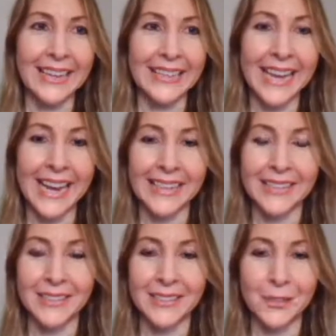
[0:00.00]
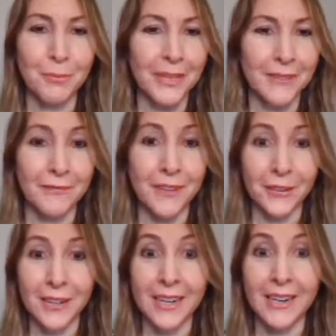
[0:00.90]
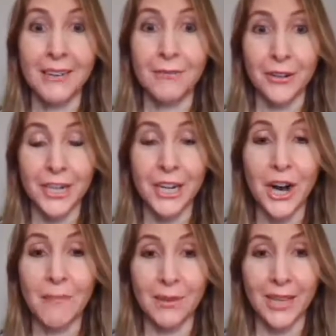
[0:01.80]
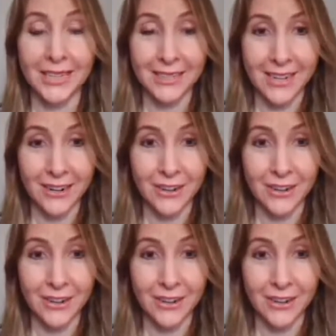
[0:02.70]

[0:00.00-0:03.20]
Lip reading: And Kate, you play a very, very complex